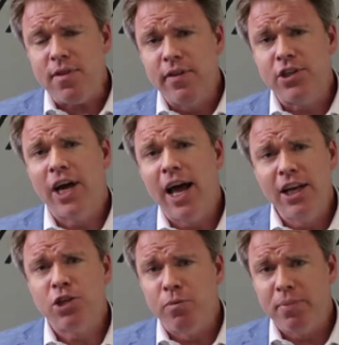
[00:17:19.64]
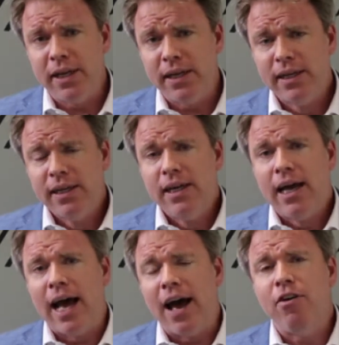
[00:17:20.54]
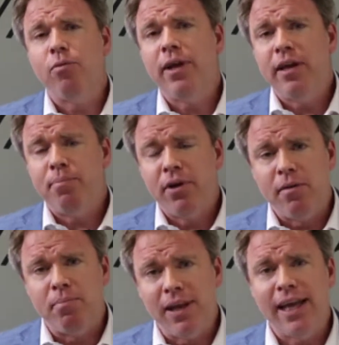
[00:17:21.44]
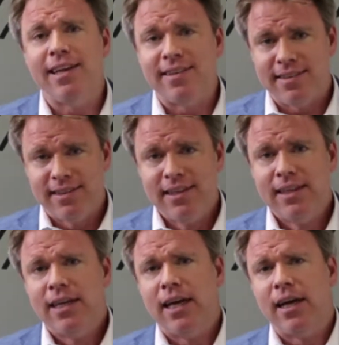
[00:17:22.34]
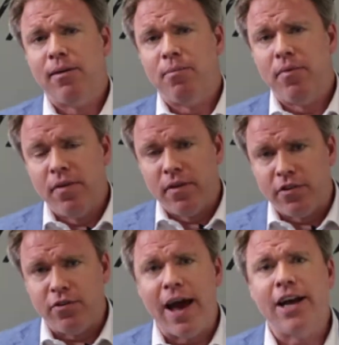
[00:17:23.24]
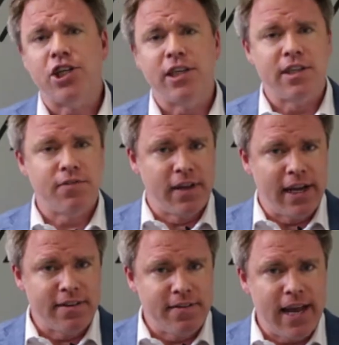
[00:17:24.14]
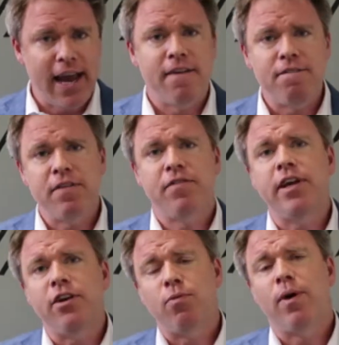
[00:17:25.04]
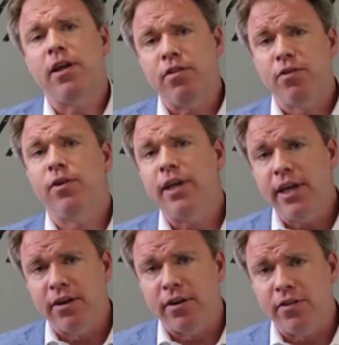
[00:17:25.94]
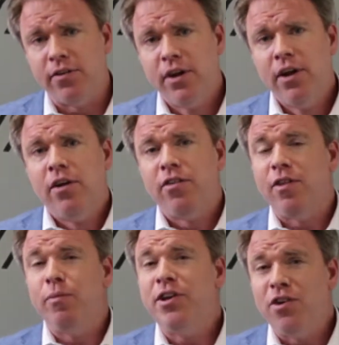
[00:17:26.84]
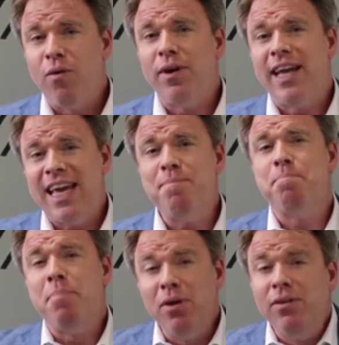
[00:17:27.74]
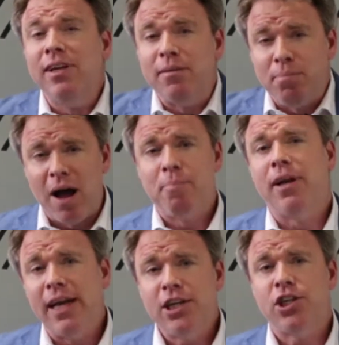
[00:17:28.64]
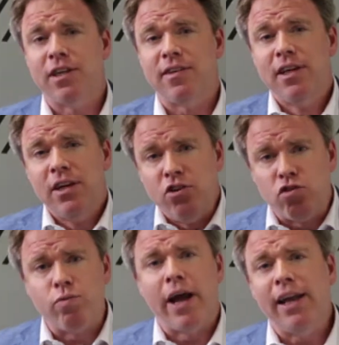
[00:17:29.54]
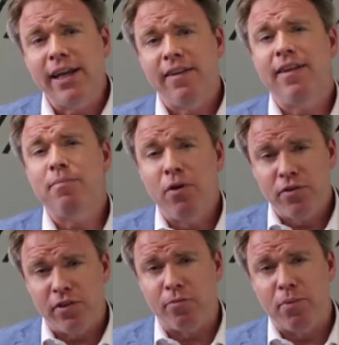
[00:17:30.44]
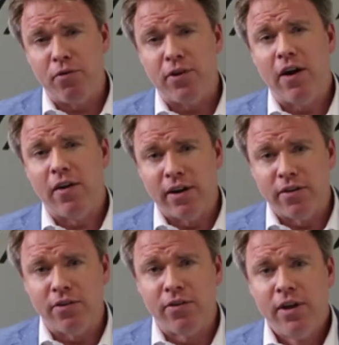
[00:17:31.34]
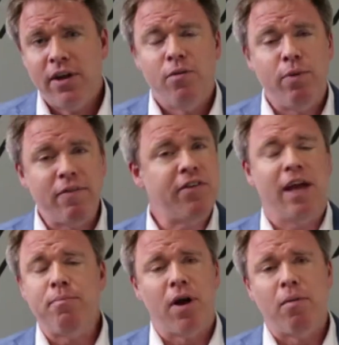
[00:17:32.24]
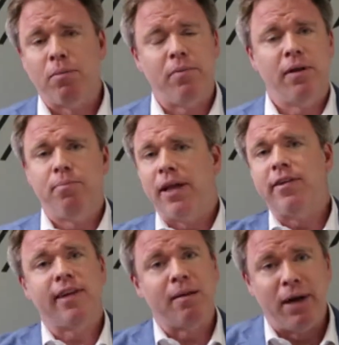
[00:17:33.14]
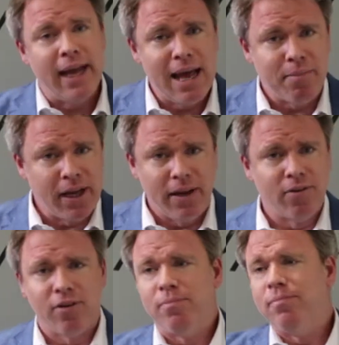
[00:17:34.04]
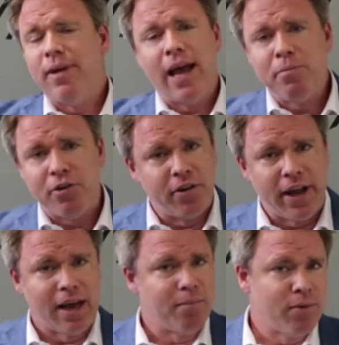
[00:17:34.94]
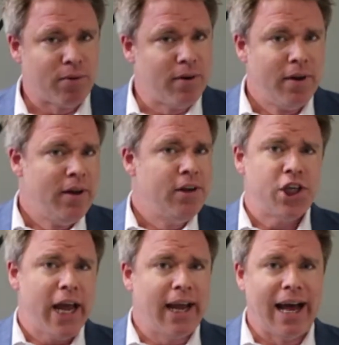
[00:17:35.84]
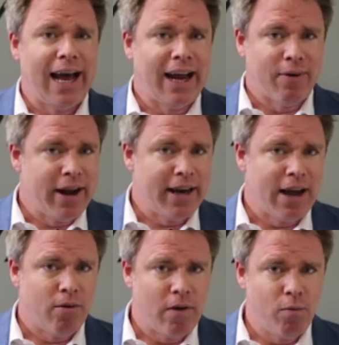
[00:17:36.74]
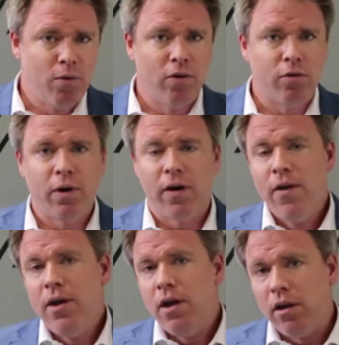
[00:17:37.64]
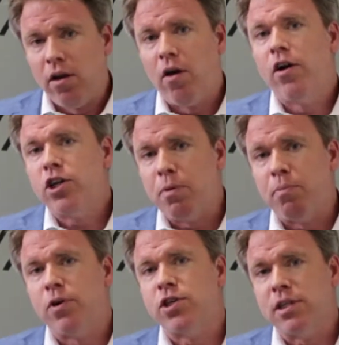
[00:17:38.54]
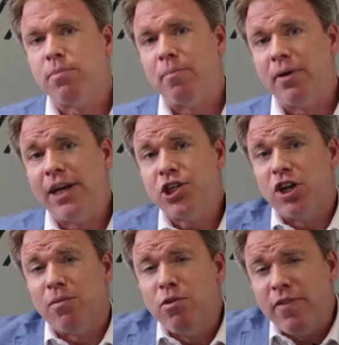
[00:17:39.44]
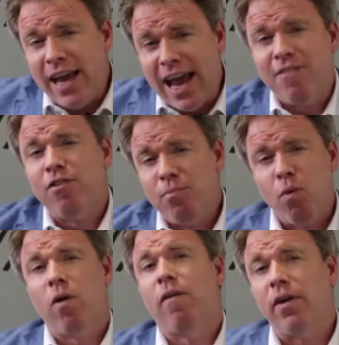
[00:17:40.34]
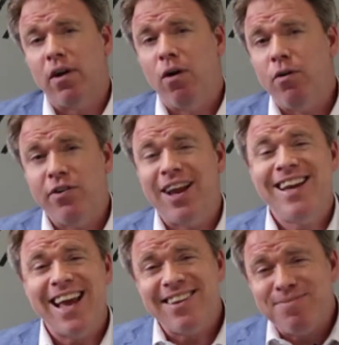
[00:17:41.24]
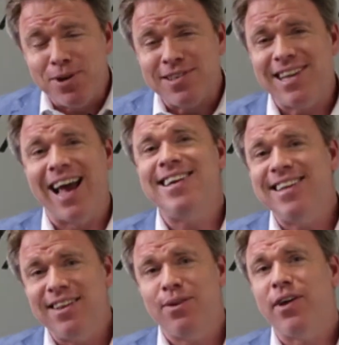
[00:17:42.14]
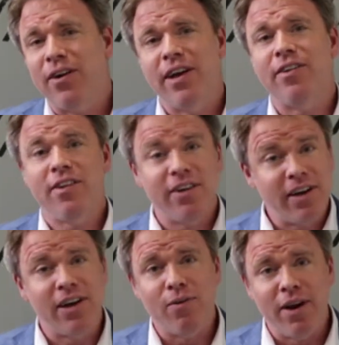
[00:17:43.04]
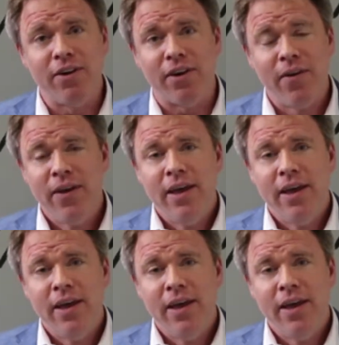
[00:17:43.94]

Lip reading: The challenge will be, how do we put in place the strategies for the next 10, 15, 20, 30 years so that we don't keep building populations directly in the most exposed areas? We have the same problem in places like Miami or Amsterdam or Shanghai right now around the world, where large proportions of the population are moving ever more on the coast, and yet it's precisely those areas that are going to go under.